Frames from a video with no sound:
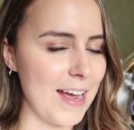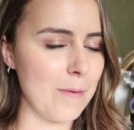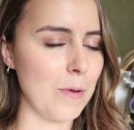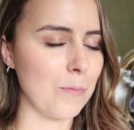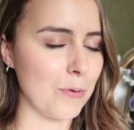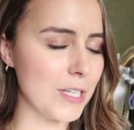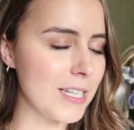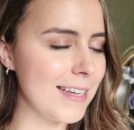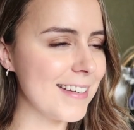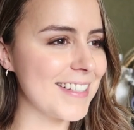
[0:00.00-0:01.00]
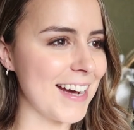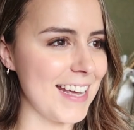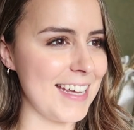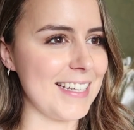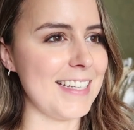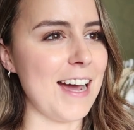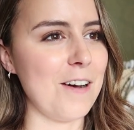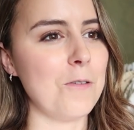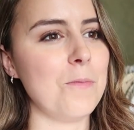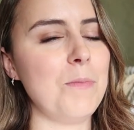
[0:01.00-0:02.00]
I am pretty tired
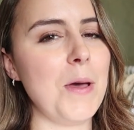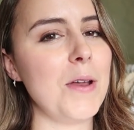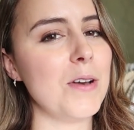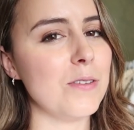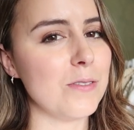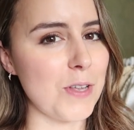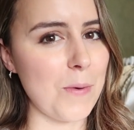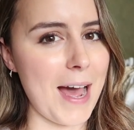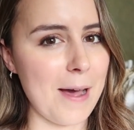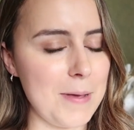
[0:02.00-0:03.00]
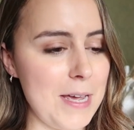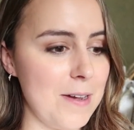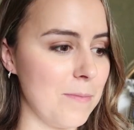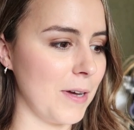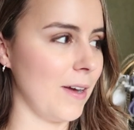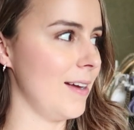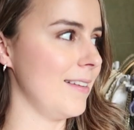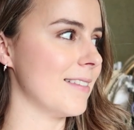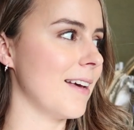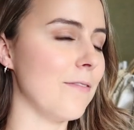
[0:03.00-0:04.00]
now, but so happy
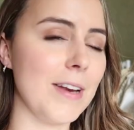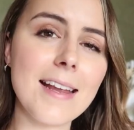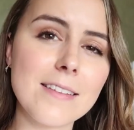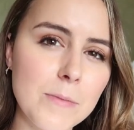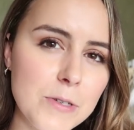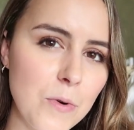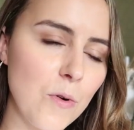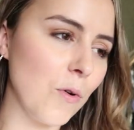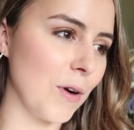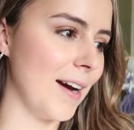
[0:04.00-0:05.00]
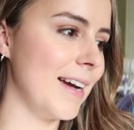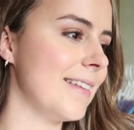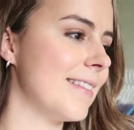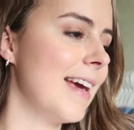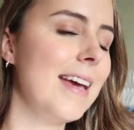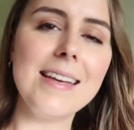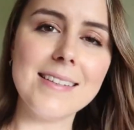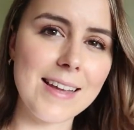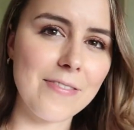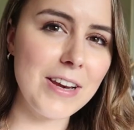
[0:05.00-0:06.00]
because I'm feeling so much more organized.
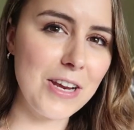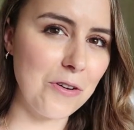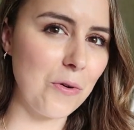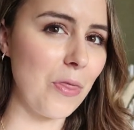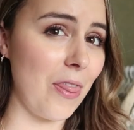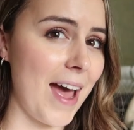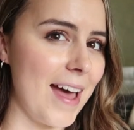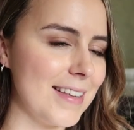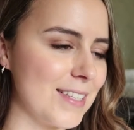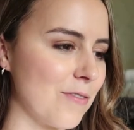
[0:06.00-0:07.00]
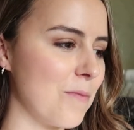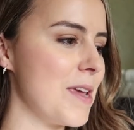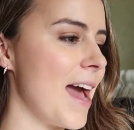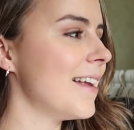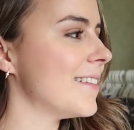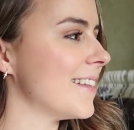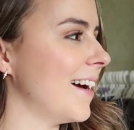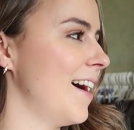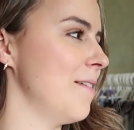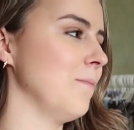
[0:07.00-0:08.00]
It's definitely not there, this room, yet,
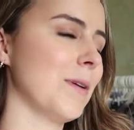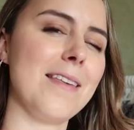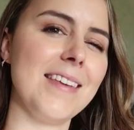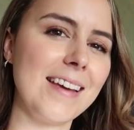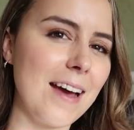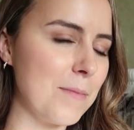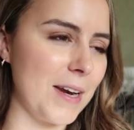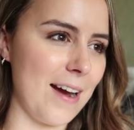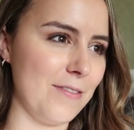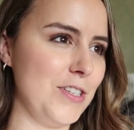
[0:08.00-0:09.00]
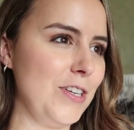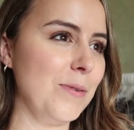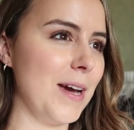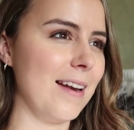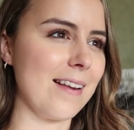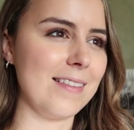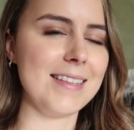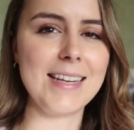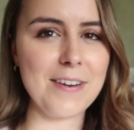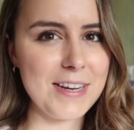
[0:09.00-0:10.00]
but I think I'm gonna have to do a little
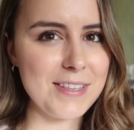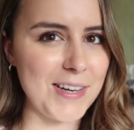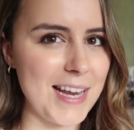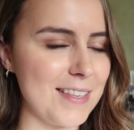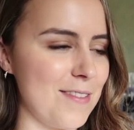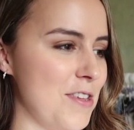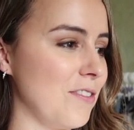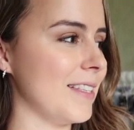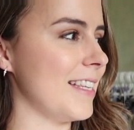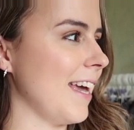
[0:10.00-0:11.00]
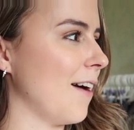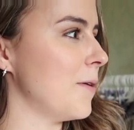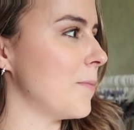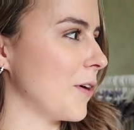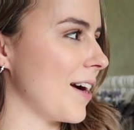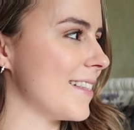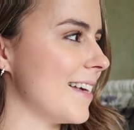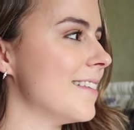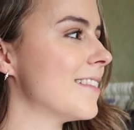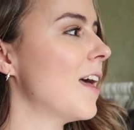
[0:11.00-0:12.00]
series on it so that you can see how it
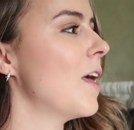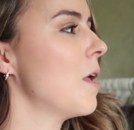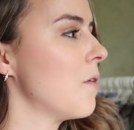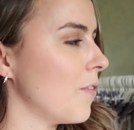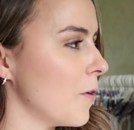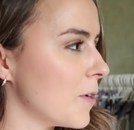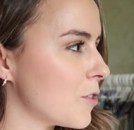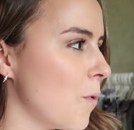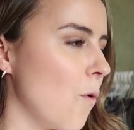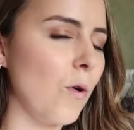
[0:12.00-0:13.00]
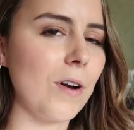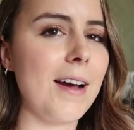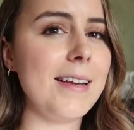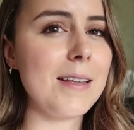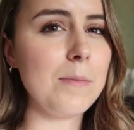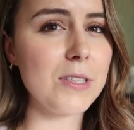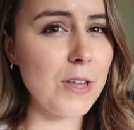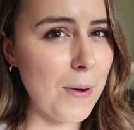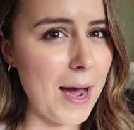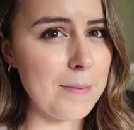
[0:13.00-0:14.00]
progresses. Feel much more organized. I'm
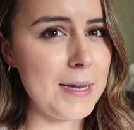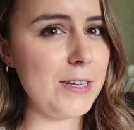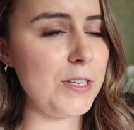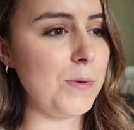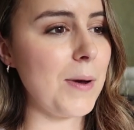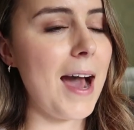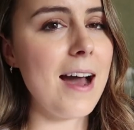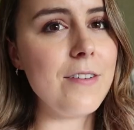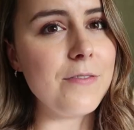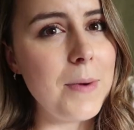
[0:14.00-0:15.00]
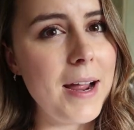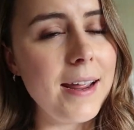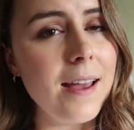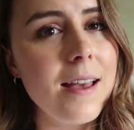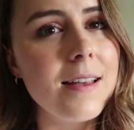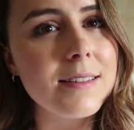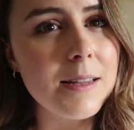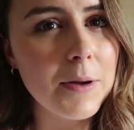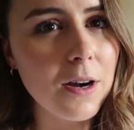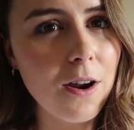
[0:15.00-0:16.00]
so happy to have my
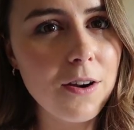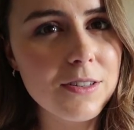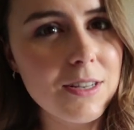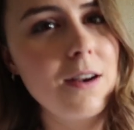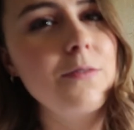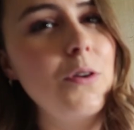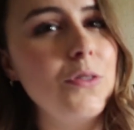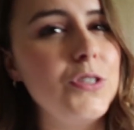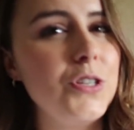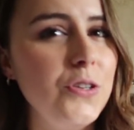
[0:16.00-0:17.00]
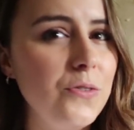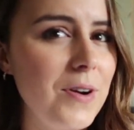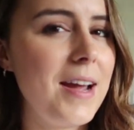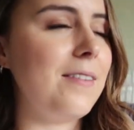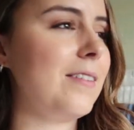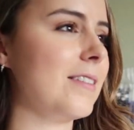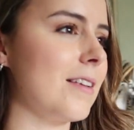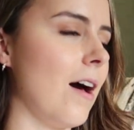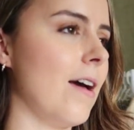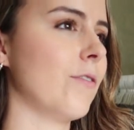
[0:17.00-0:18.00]
summer clothes kind of on the two rails.
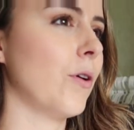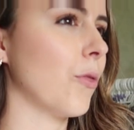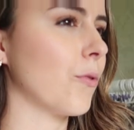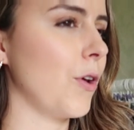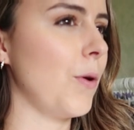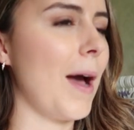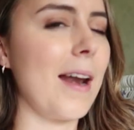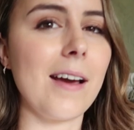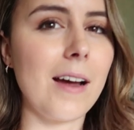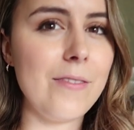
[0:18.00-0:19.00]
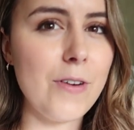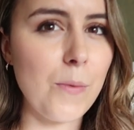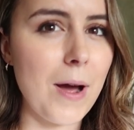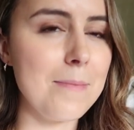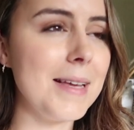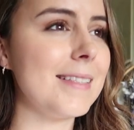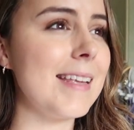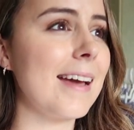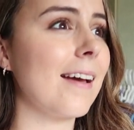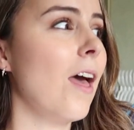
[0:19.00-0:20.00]
I've gone through and I kind of know what I'm
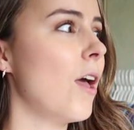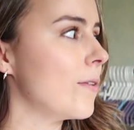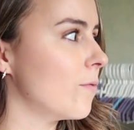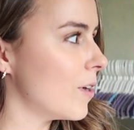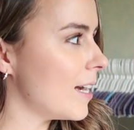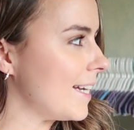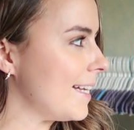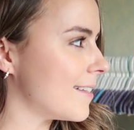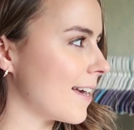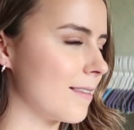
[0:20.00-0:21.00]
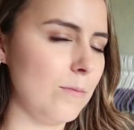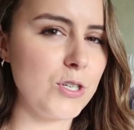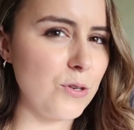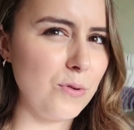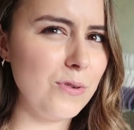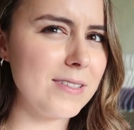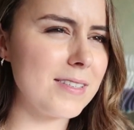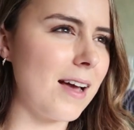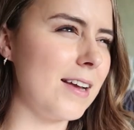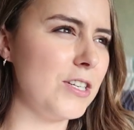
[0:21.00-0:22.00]
missing. Really need to get some
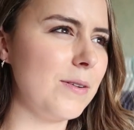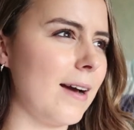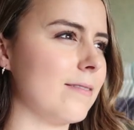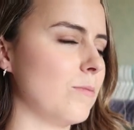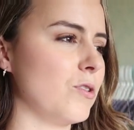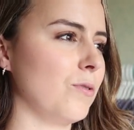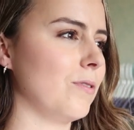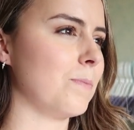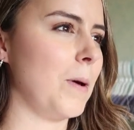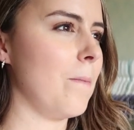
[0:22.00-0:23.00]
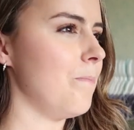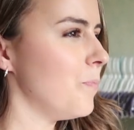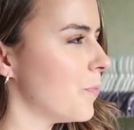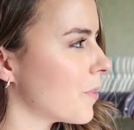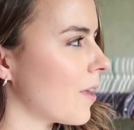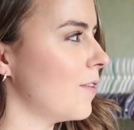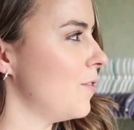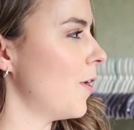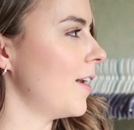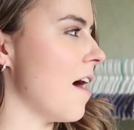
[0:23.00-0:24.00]
shorts. I do have some shorts, but
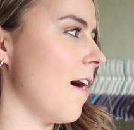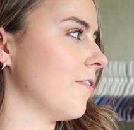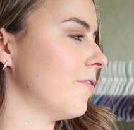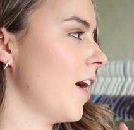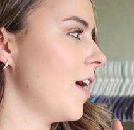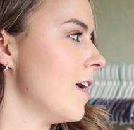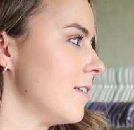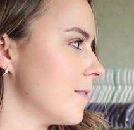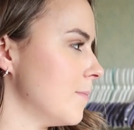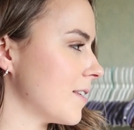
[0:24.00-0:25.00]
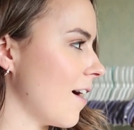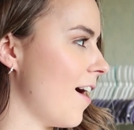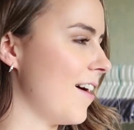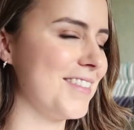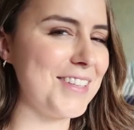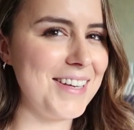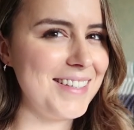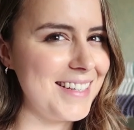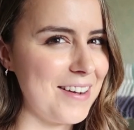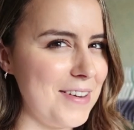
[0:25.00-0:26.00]
not enough. Some skirts,
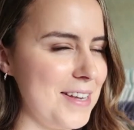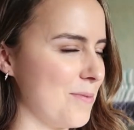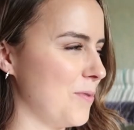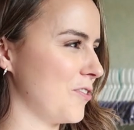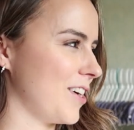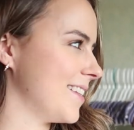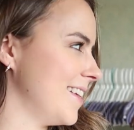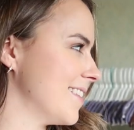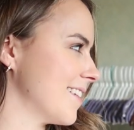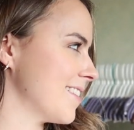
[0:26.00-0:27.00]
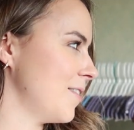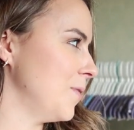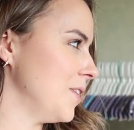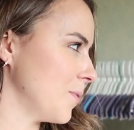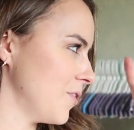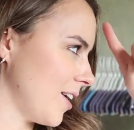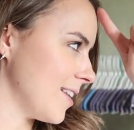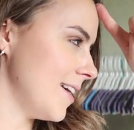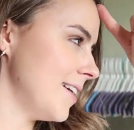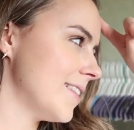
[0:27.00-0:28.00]
definitely some more dresses because I always want
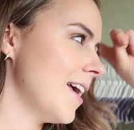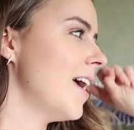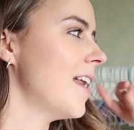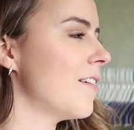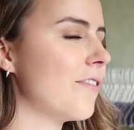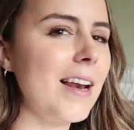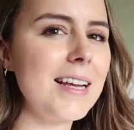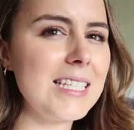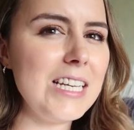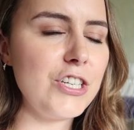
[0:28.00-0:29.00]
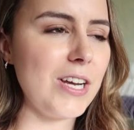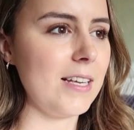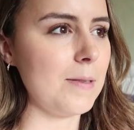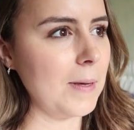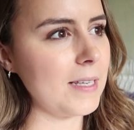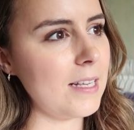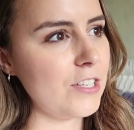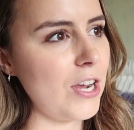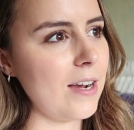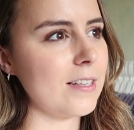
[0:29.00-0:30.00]
dresses. I feel like t-shirts because
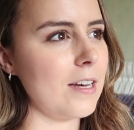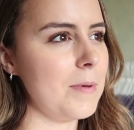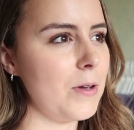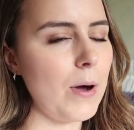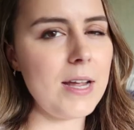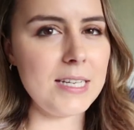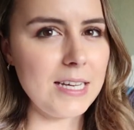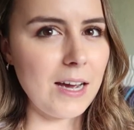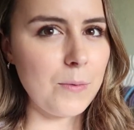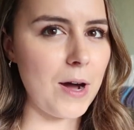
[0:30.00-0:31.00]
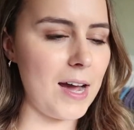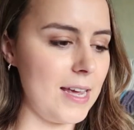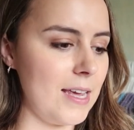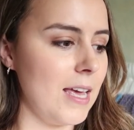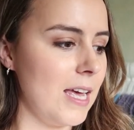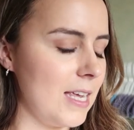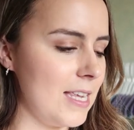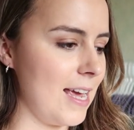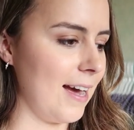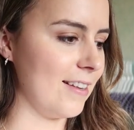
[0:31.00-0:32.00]
this year is going to be quite a DIY
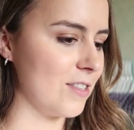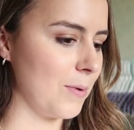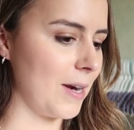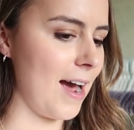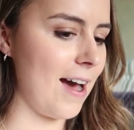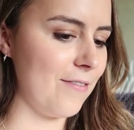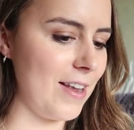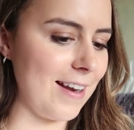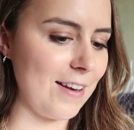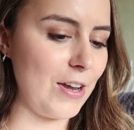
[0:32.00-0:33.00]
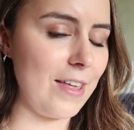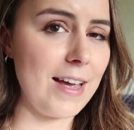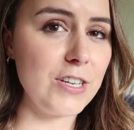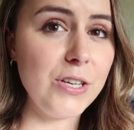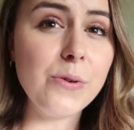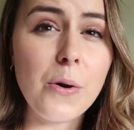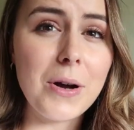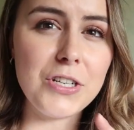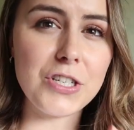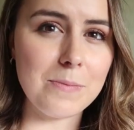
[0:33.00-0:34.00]
year, so I'm going to have a little look at that too. Oh,
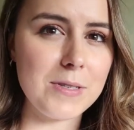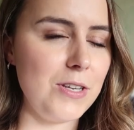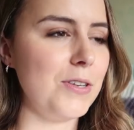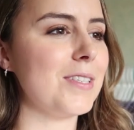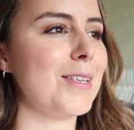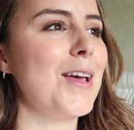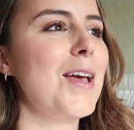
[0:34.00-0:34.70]
and jumpsuits.